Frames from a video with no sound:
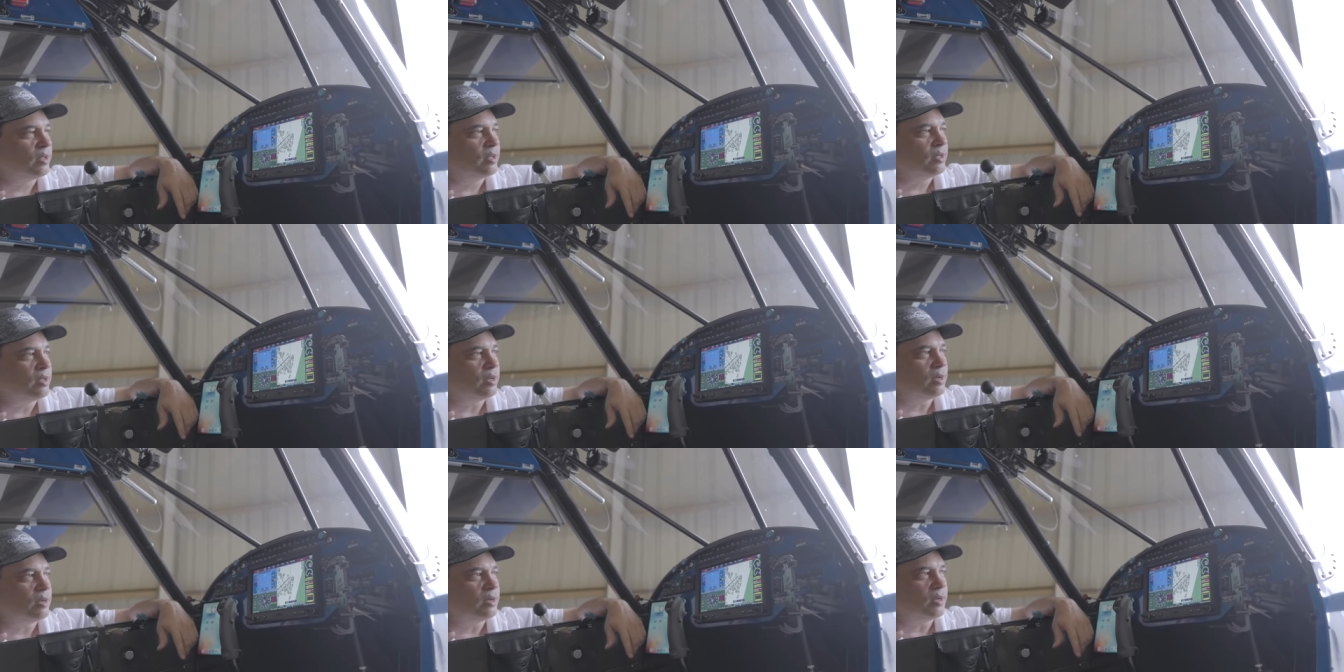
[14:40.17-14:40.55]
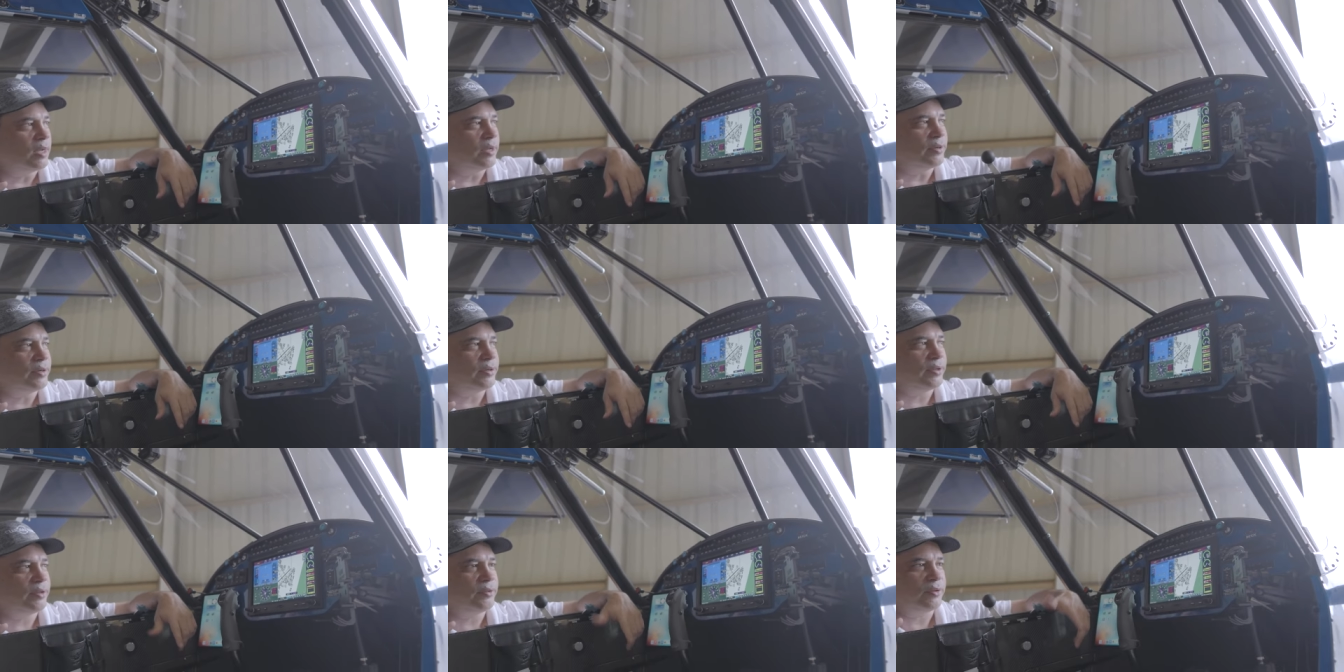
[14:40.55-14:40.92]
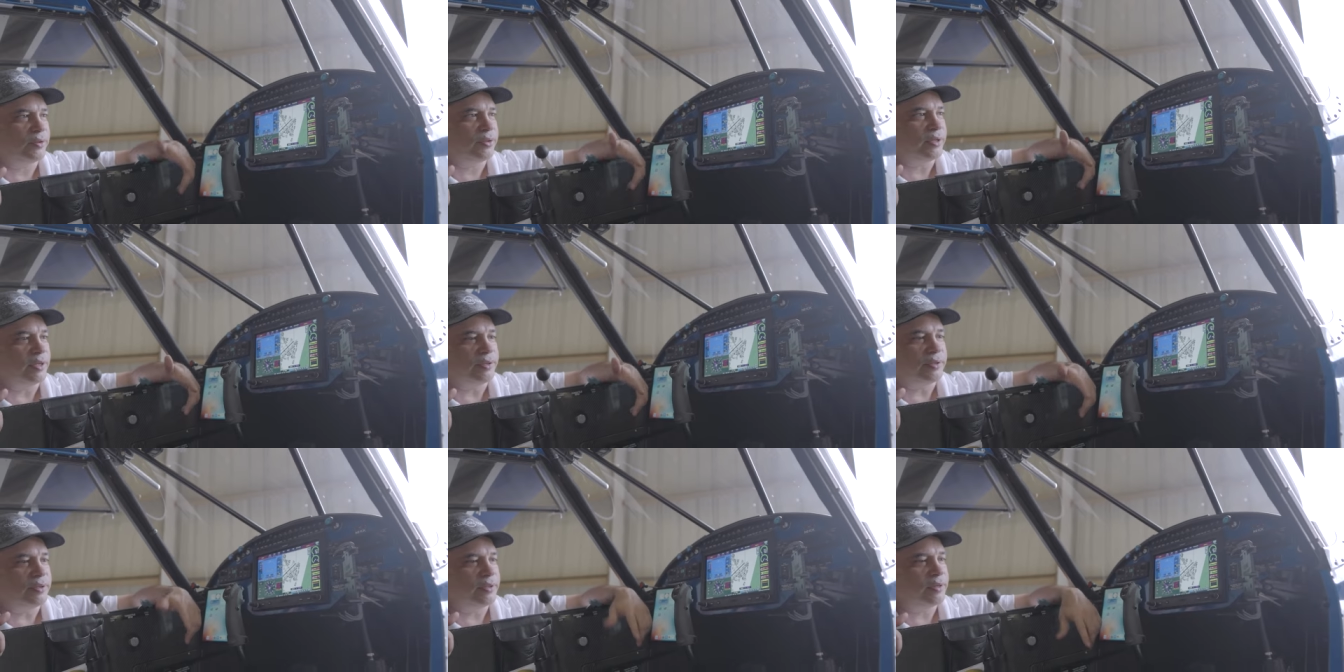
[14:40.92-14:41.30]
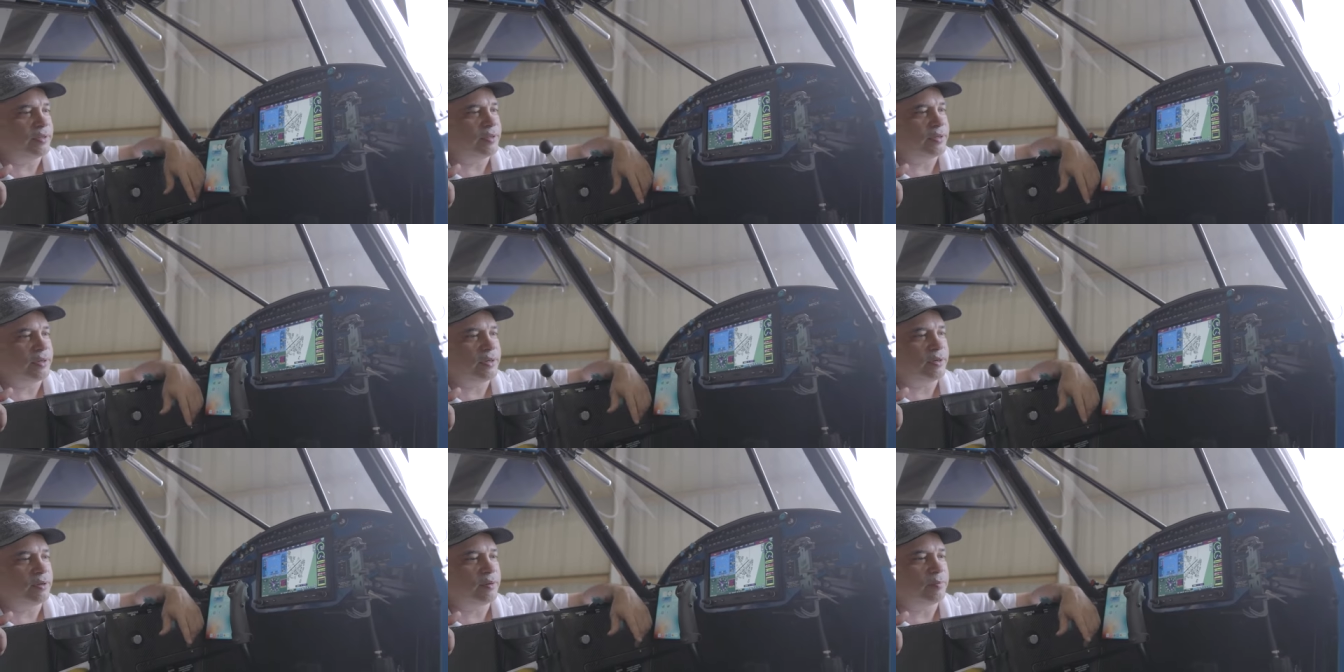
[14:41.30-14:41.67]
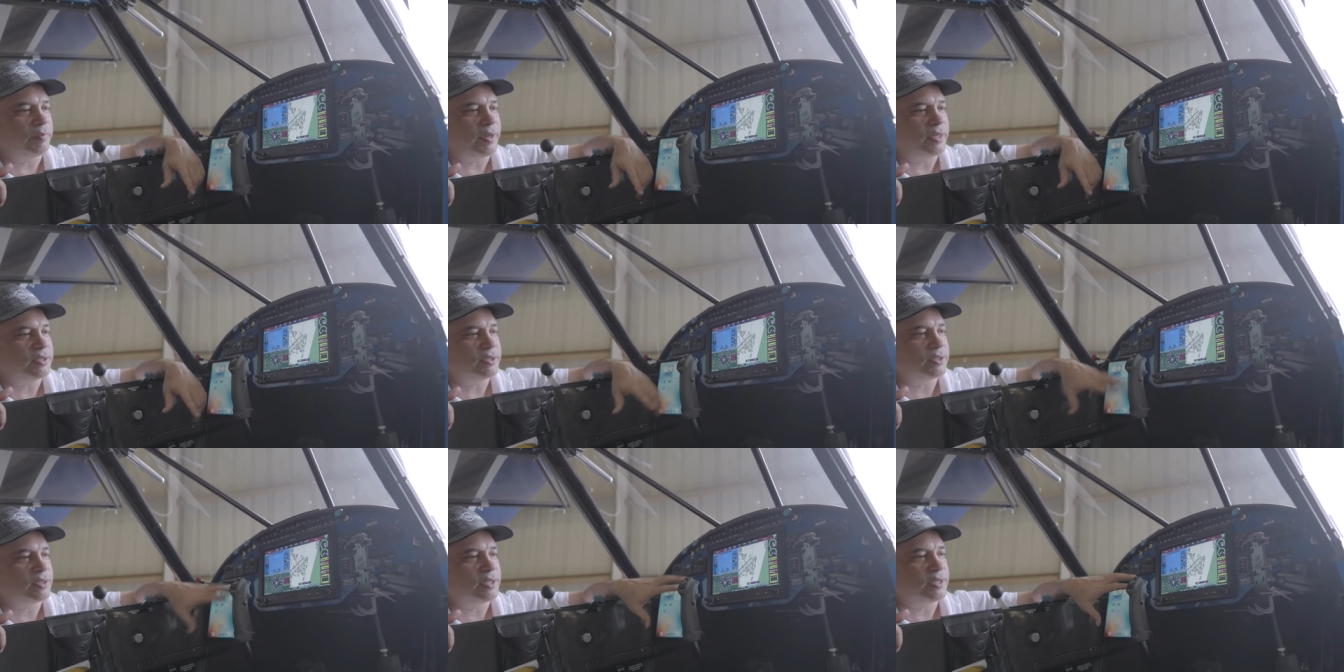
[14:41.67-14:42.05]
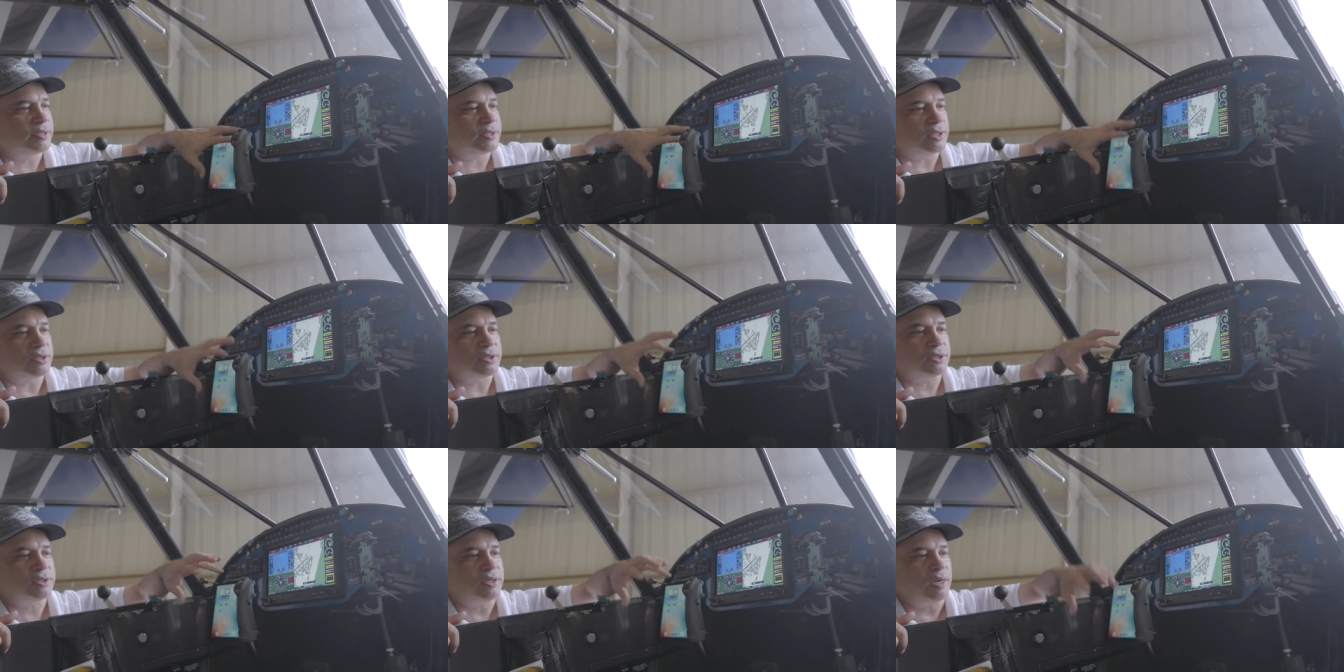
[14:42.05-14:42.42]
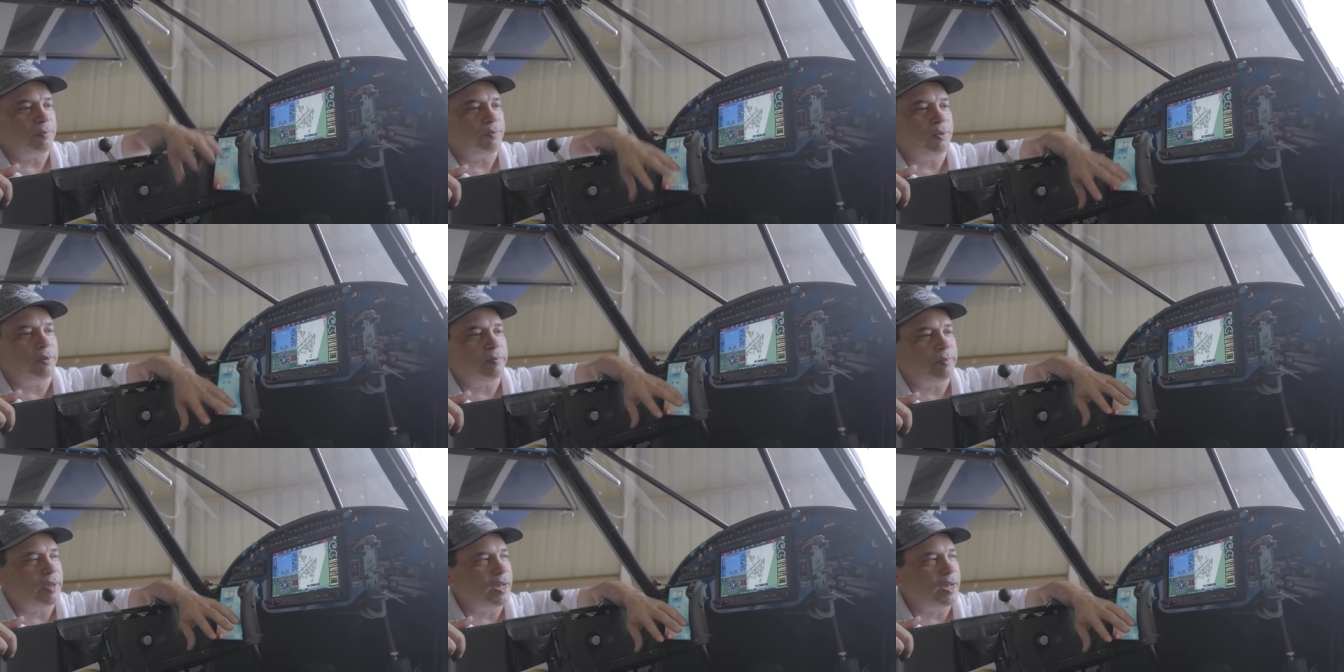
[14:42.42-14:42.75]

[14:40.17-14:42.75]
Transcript: uh, idea that they did here. And basically it's a separate